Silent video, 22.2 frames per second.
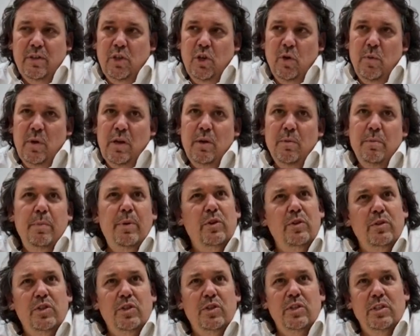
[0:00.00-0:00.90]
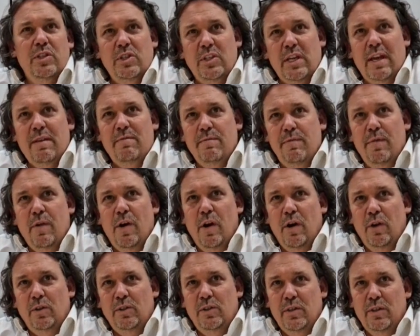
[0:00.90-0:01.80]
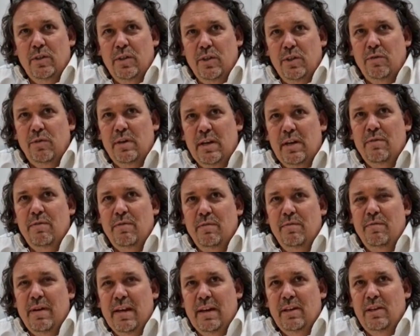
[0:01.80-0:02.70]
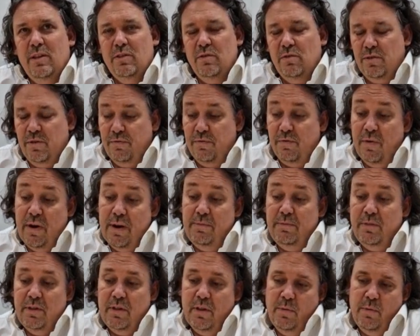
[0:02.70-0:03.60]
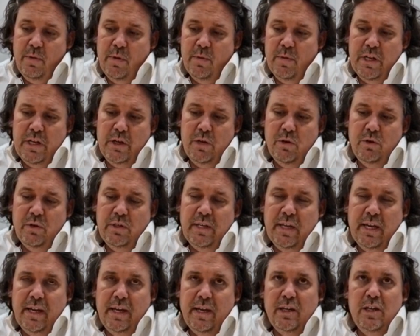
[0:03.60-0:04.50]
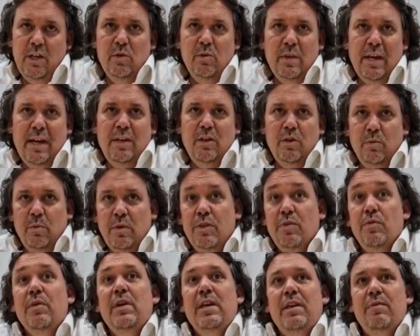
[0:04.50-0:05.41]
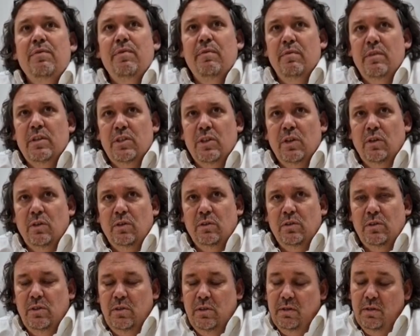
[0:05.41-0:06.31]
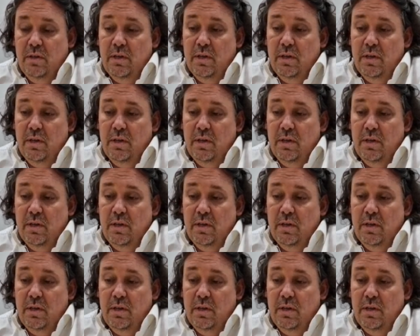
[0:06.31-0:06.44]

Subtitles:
So we could push the same file to the 3 different vendors of RIPs that we were using, and you would end up with 3 different results.